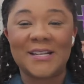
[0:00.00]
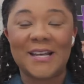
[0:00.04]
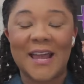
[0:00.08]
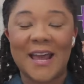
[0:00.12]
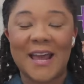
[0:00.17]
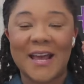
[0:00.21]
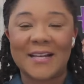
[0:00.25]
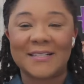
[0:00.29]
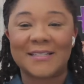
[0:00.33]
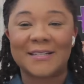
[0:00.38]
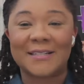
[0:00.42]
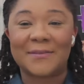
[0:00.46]

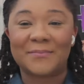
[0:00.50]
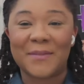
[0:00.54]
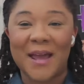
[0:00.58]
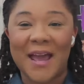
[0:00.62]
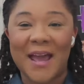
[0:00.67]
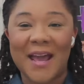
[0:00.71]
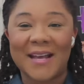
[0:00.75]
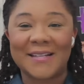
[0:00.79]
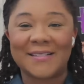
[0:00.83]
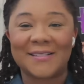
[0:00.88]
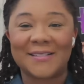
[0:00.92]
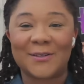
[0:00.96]
has the
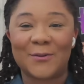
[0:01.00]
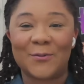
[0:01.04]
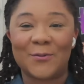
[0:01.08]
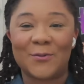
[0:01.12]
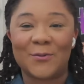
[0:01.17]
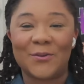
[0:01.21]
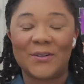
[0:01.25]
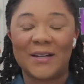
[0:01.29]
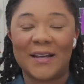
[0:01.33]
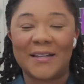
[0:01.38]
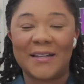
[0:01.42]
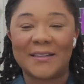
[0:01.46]
mask
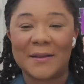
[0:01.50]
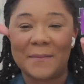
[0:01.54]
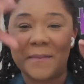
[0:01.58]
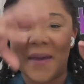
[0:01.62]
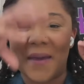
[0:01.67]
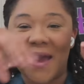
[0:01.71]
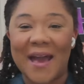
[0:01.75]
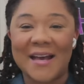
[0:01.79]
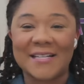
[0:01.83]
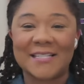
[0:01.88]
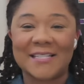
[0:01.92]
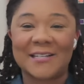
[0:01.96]
on and the
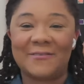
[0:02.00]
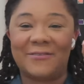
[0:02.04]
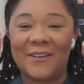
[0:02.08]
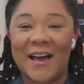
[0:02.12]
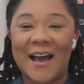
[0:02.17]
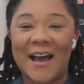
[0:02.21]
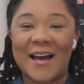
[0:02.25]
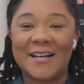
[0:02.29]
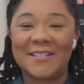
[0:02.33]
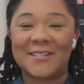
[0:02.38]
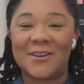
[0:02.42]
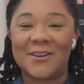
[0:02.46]
mask
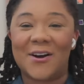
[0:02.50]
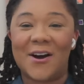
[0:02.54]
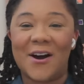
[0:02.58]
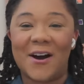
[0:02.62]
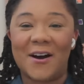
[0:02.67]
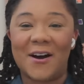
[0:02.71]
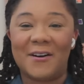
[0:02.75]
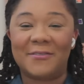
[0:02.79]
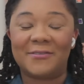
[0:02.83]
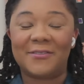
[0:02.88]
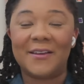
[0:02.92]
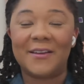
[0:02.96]
flies
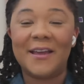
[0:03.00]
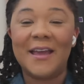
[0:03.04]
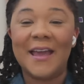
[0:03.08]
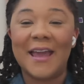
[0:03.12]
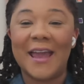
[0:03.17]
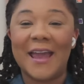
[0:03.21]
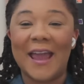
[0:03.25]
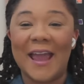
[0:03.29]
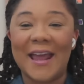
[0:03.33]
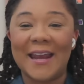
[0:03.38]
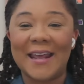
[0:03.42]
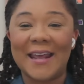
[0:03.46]
off
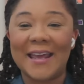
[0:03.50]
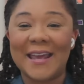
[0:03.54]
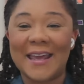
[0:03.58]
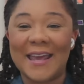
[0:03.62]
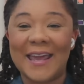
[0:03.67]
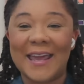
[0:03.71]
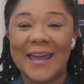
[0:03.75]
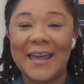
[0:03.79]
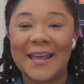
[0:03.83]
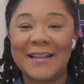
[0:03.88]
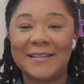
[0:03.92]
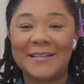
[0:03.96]
and it
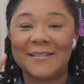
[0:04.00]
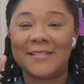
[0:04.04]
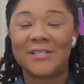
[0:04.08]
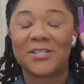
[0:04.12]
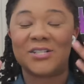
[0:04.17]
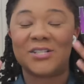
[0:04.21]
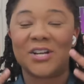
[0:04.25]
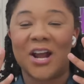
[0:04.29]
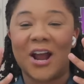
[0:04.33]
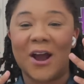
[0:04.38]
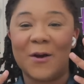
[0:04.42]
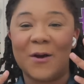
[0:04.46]
hits Cha